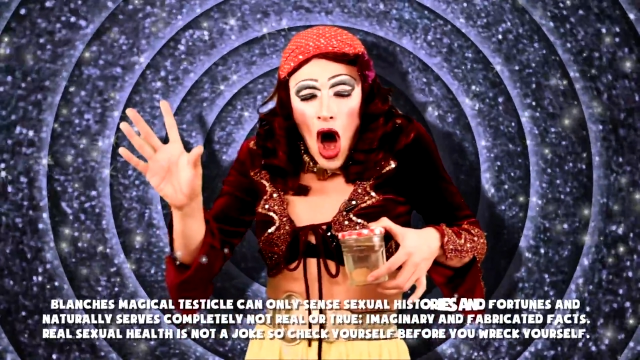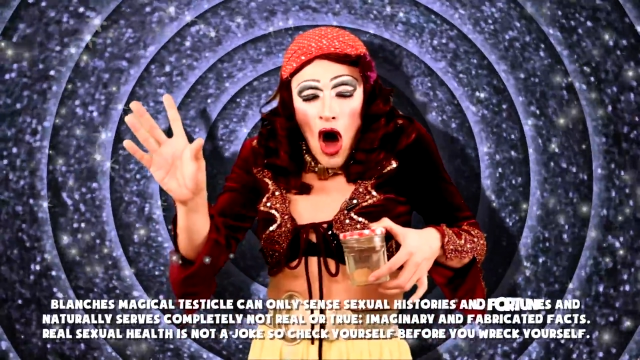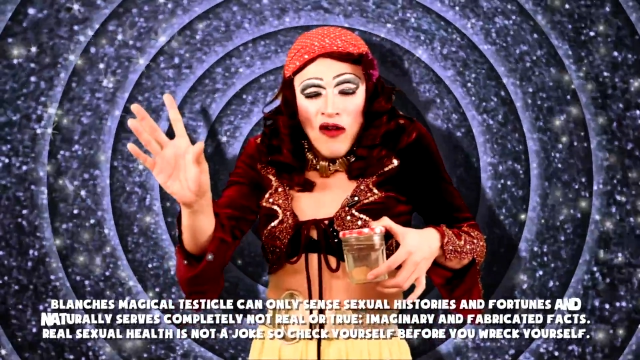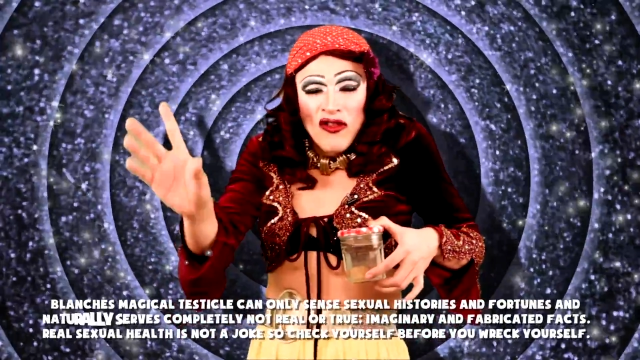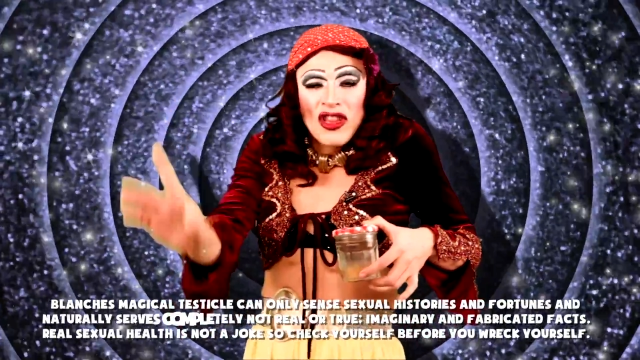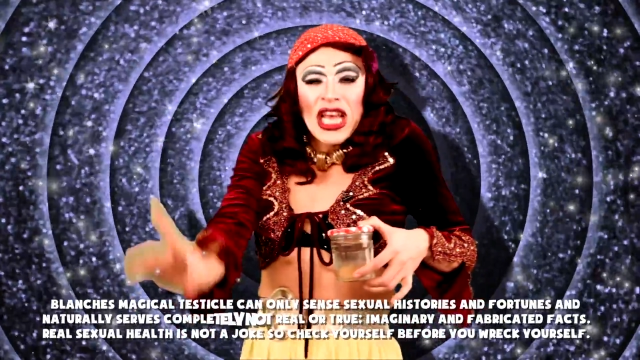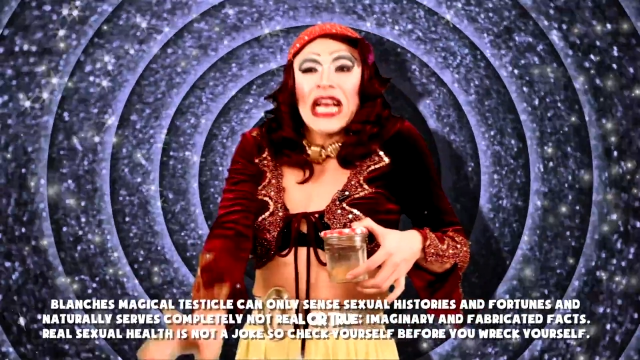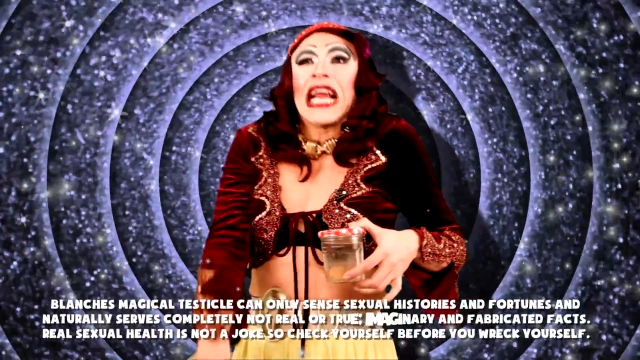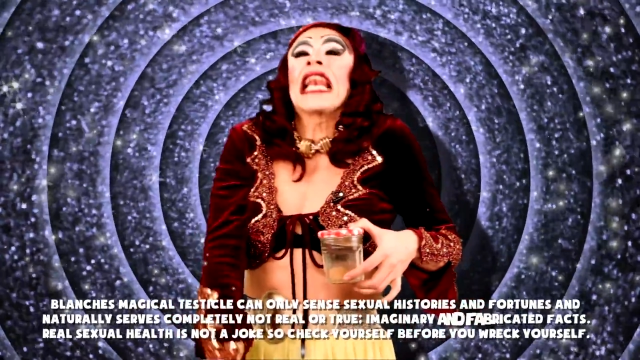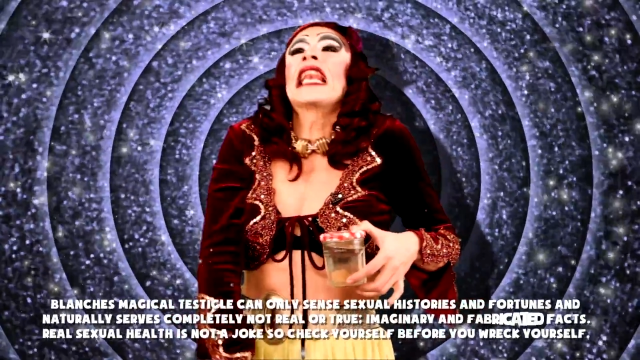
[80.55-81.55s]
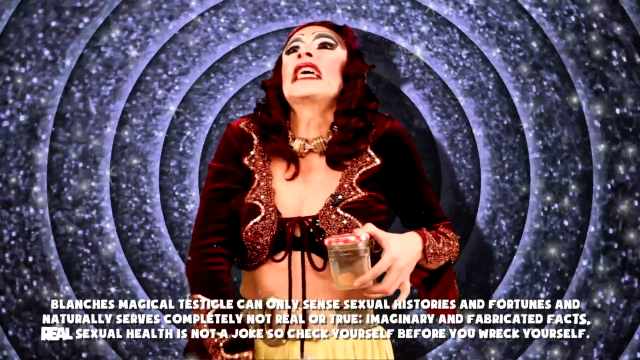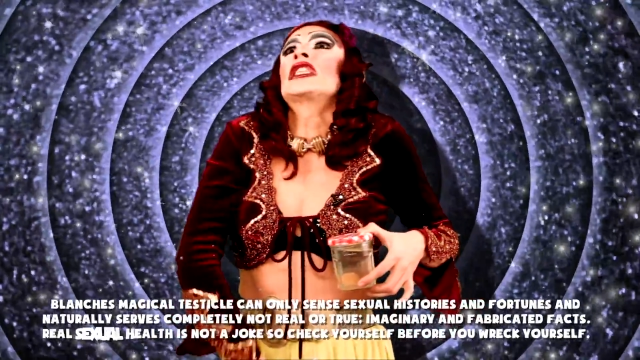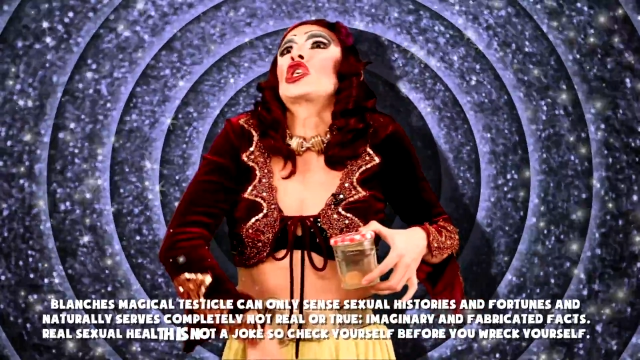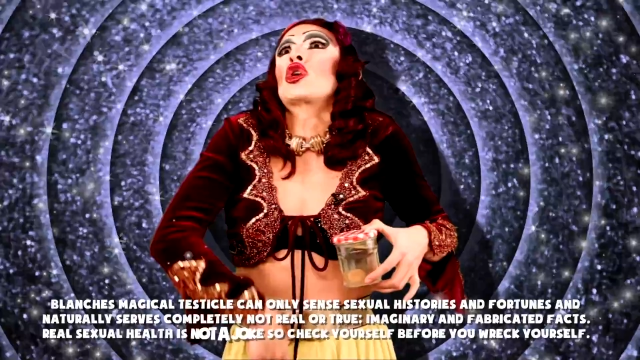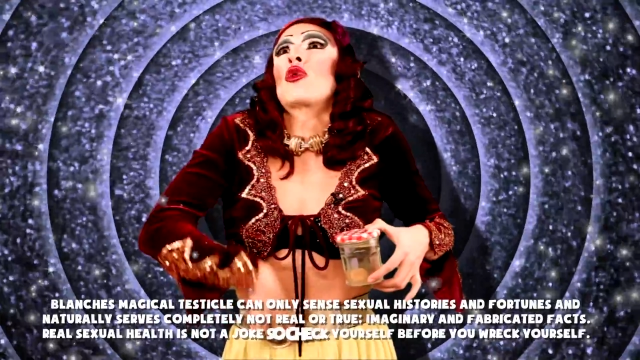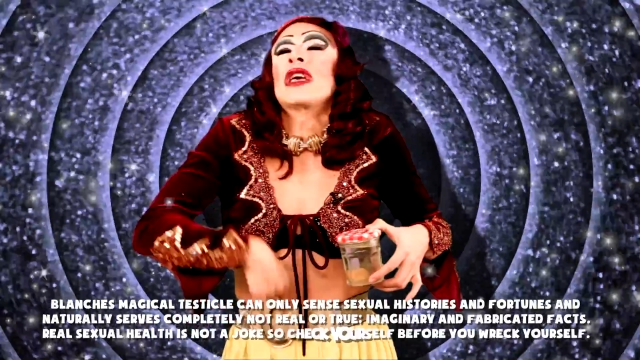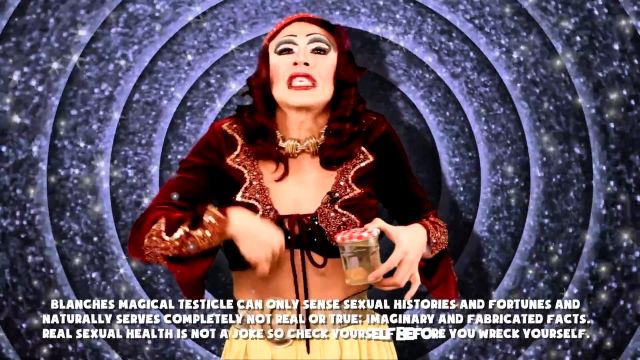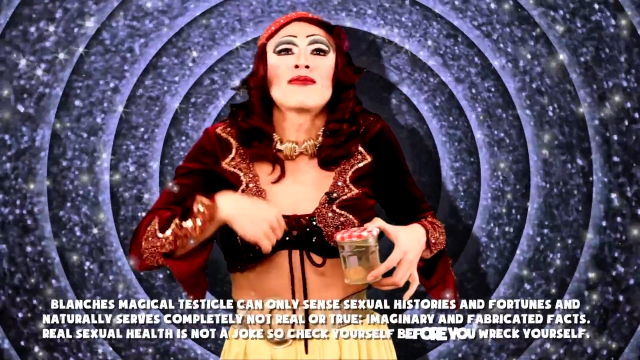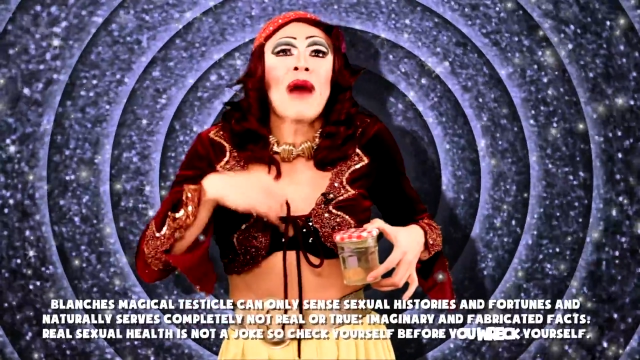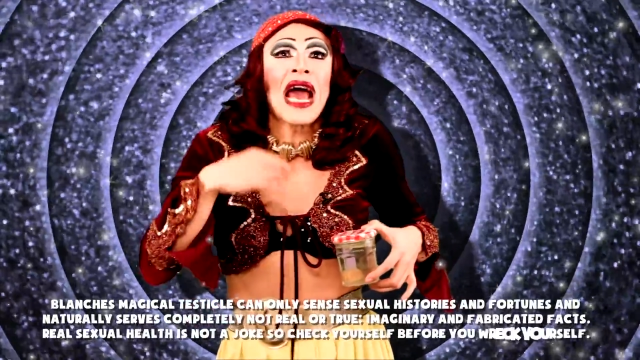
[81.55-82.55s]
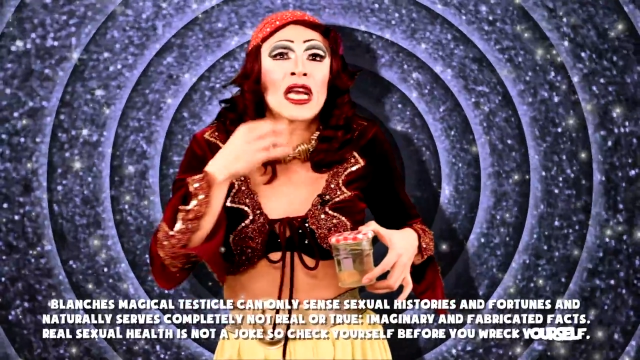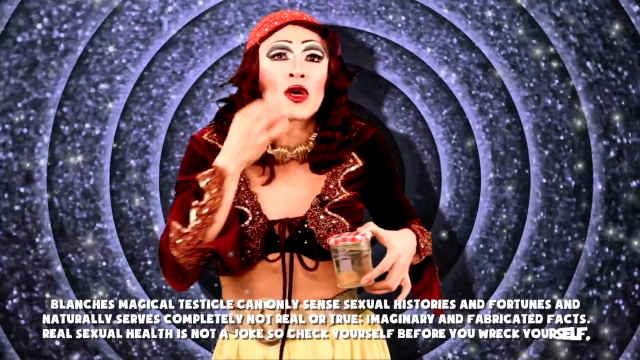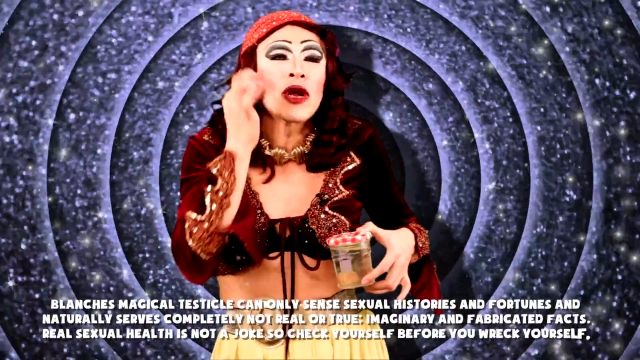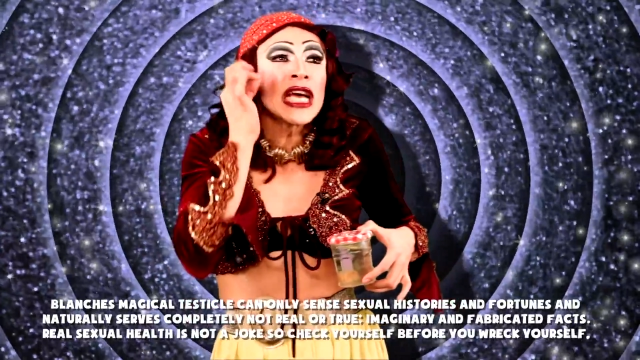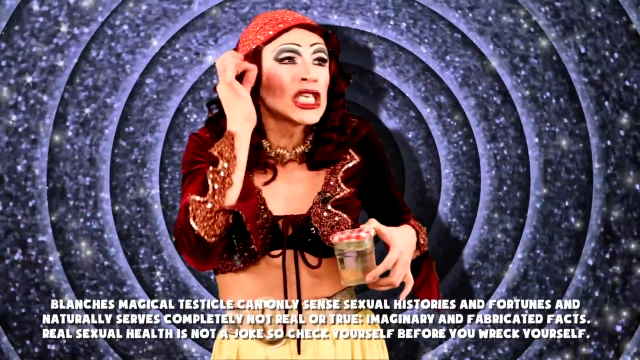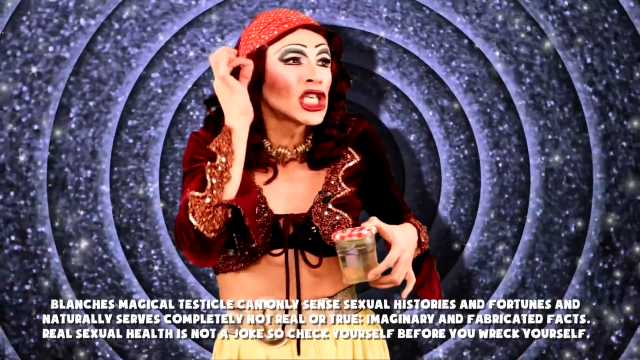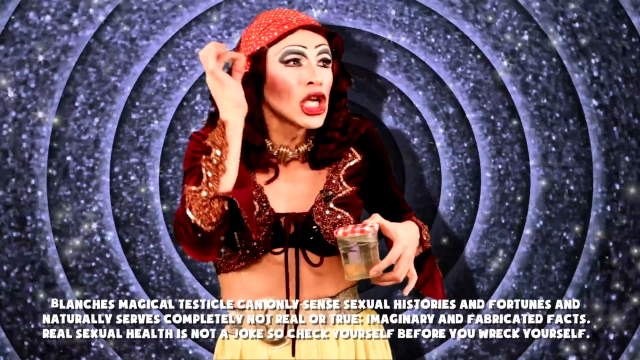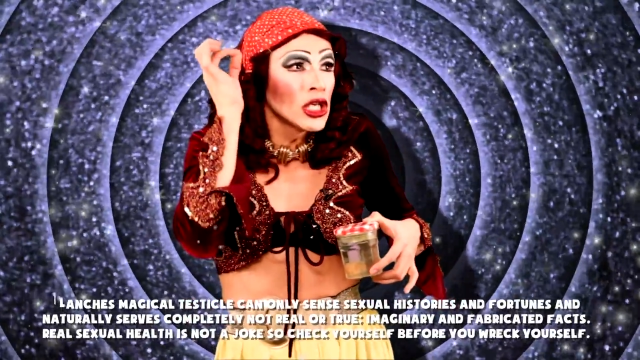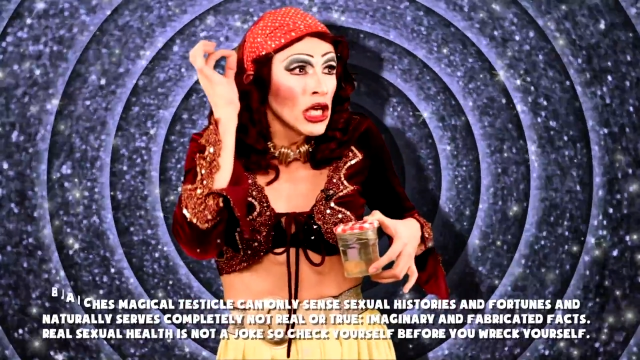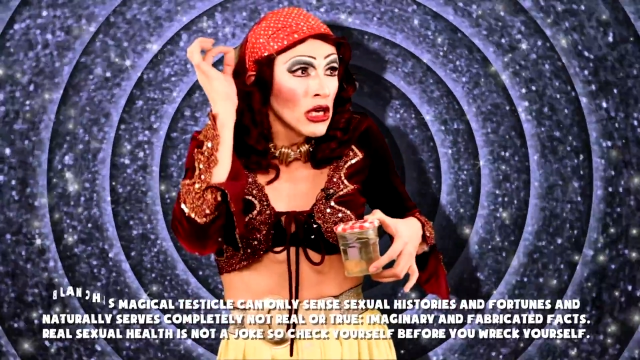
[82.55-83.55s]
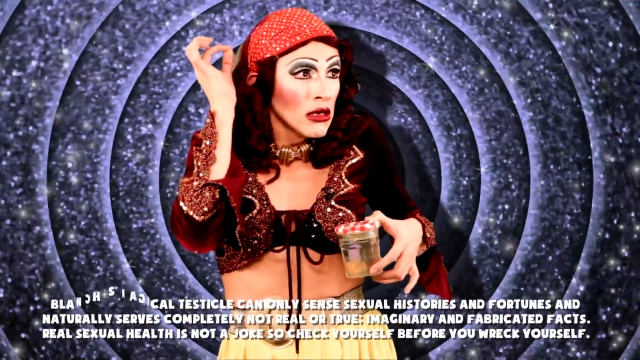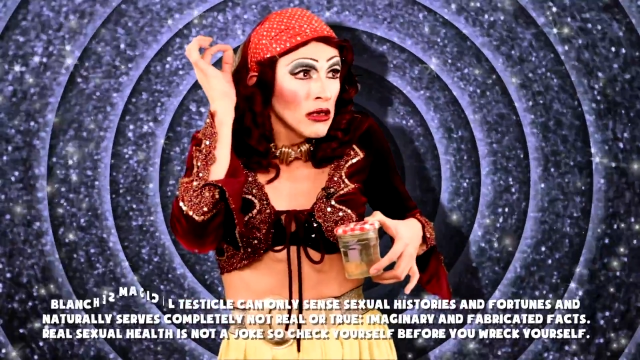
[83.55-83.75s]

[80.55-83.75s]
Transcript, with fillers: of the clitoris migration